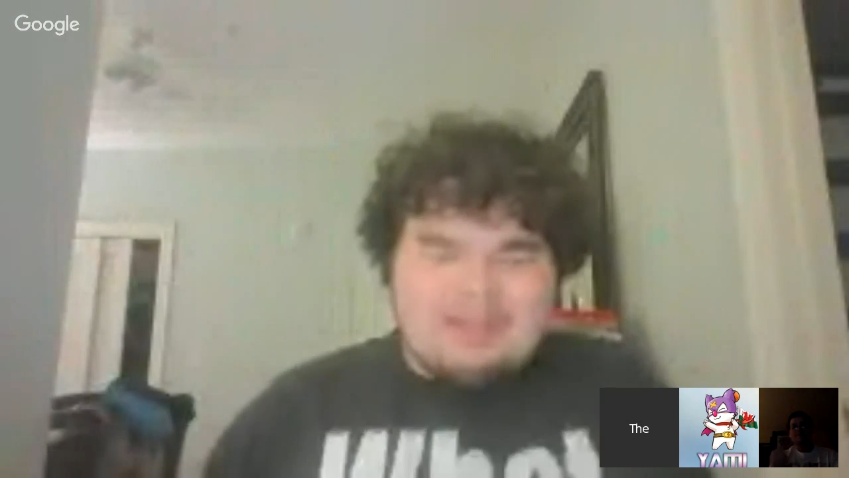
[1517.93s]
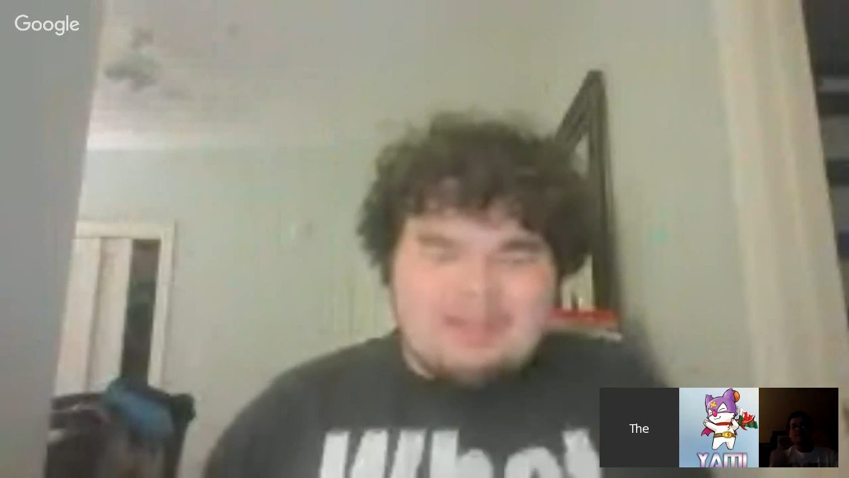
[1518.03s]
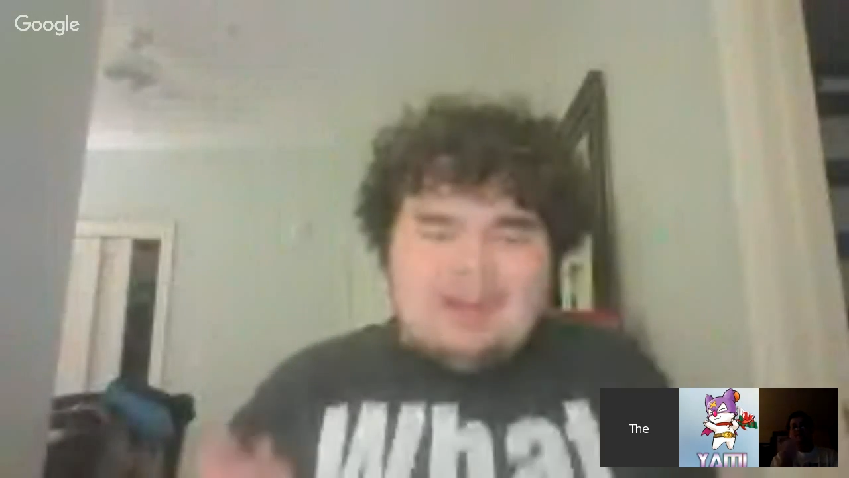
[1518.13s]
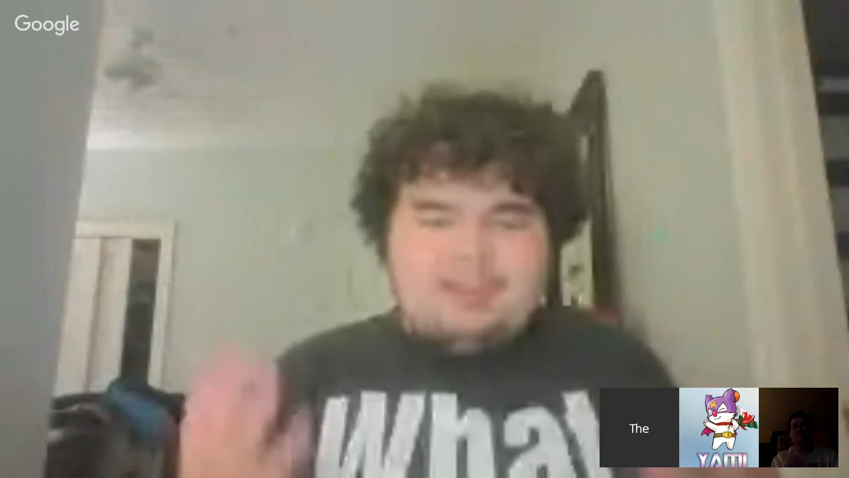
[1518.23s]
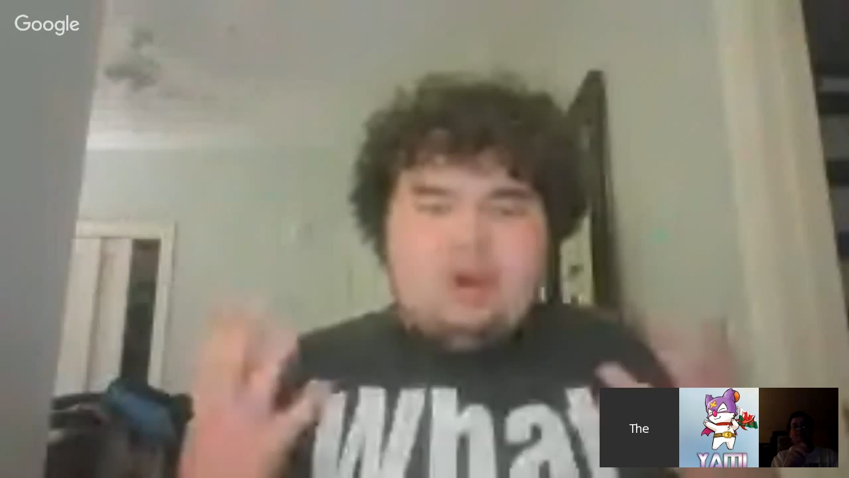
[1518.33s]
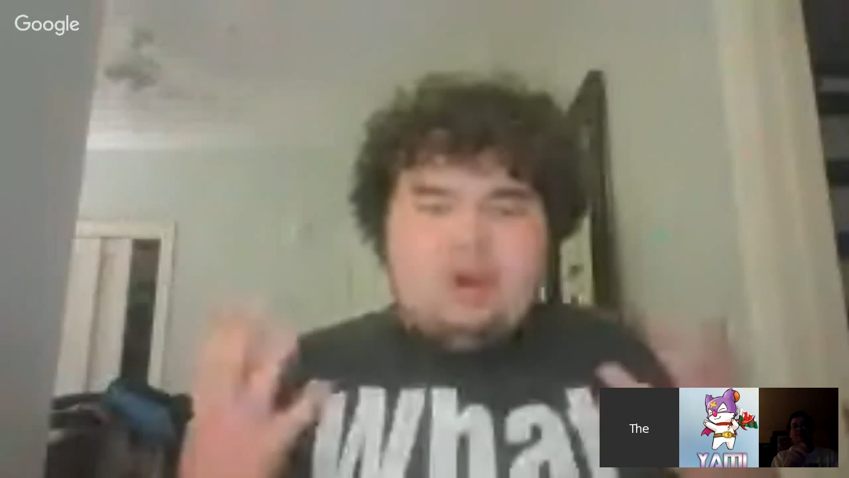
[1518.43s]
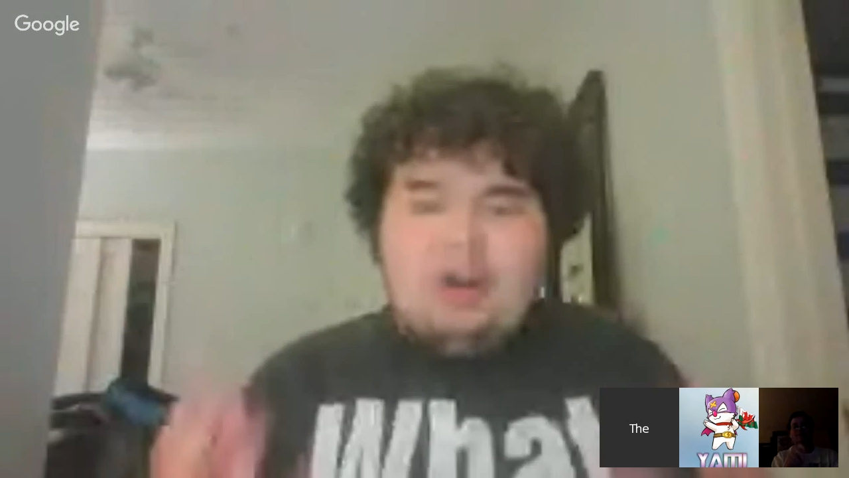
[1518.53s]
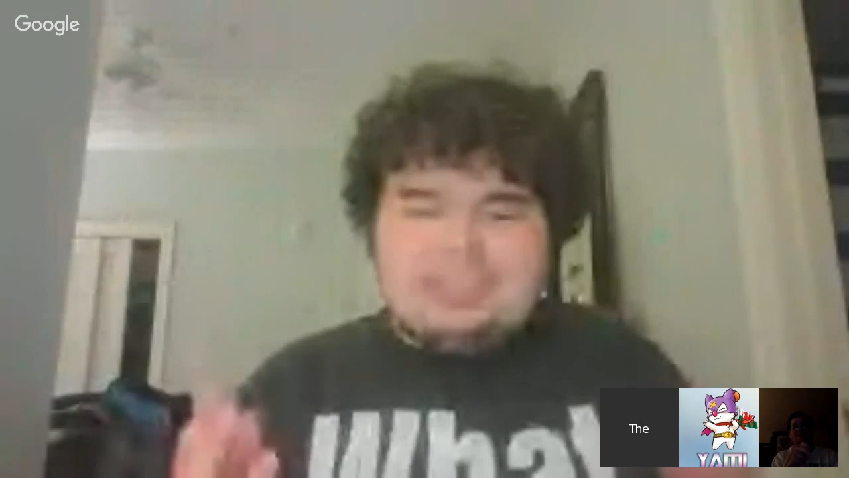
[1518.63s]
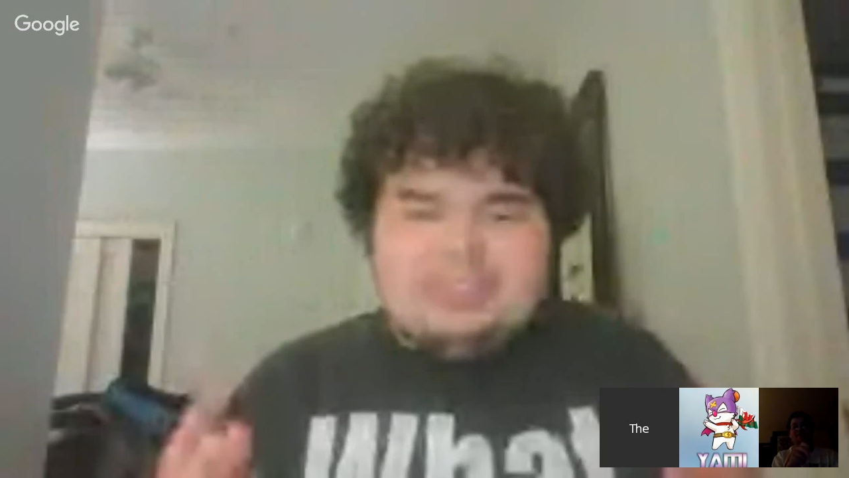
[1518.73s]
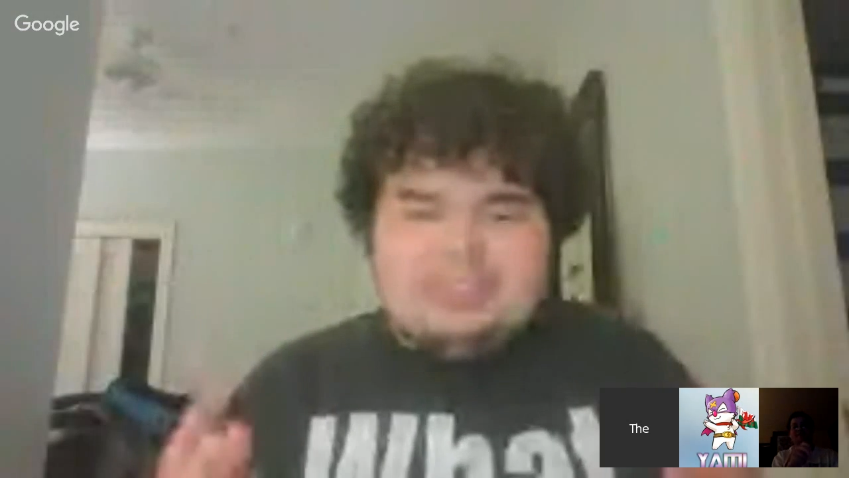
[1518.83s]
That is
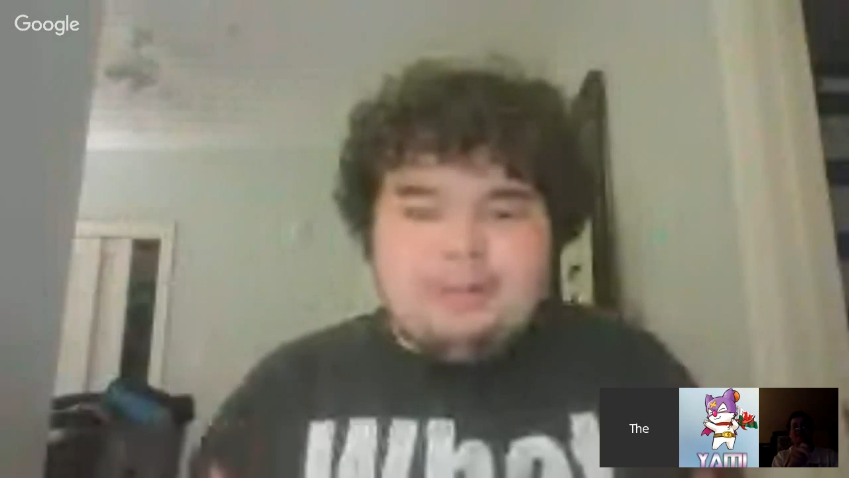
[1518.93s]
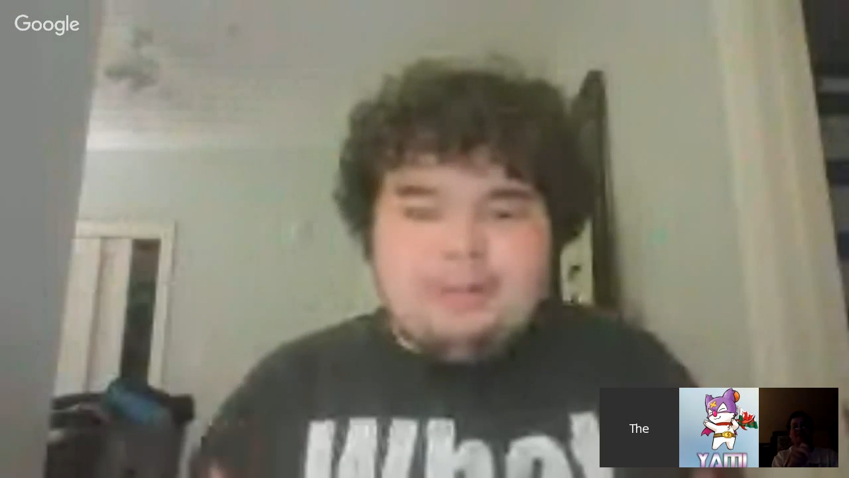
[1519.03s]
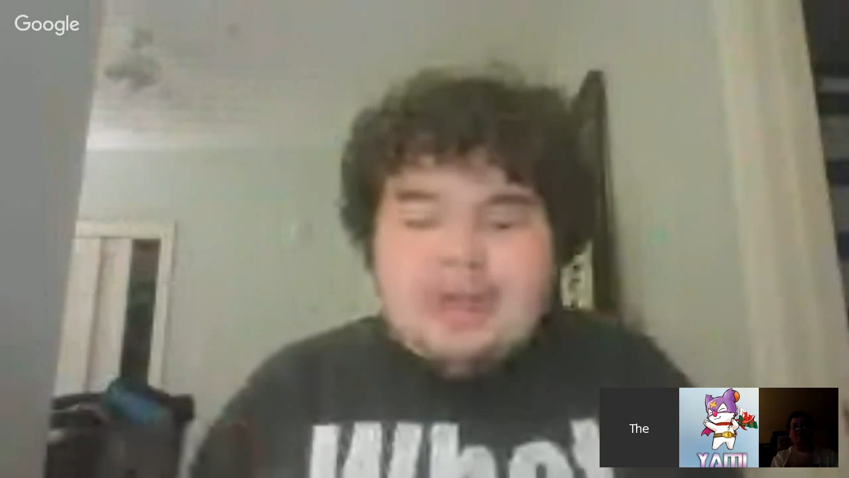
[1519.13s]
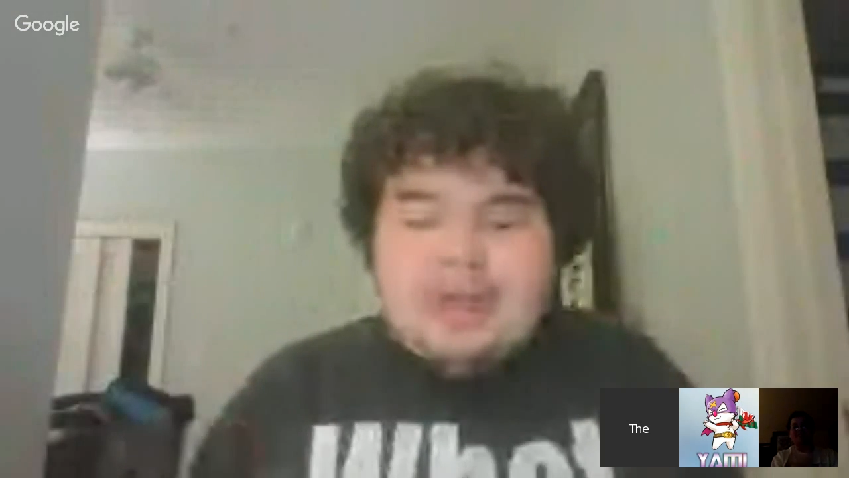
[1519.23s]
awesome!